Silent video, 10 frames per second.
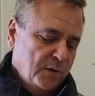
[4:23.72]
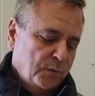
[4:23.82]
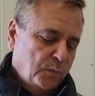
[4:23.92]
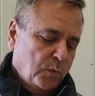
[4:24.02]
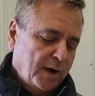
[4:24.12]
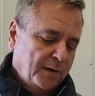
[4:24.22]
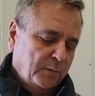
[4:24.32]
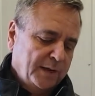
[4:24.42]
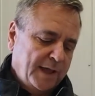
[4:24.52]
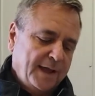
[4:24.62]
What
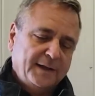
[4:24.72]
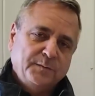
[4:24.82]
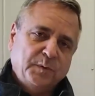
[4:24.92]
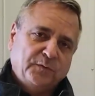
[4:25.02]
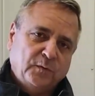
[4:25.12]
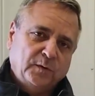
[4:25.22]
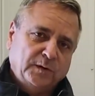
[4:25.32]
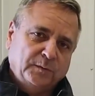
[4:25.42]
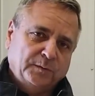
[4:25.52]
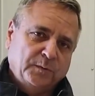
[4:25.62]
we had
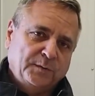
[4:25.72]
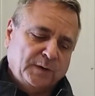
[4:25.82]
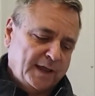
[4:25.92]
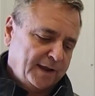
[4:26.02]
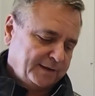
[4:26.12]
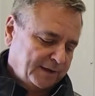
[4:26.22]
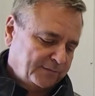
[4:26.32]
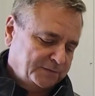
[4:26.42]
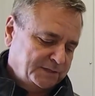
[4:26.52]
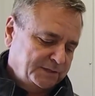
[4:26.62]
before, when we had a
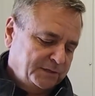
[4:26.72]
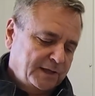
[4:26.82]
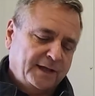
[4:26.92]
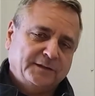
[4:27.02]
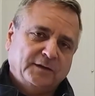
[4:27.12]
cafeteria at the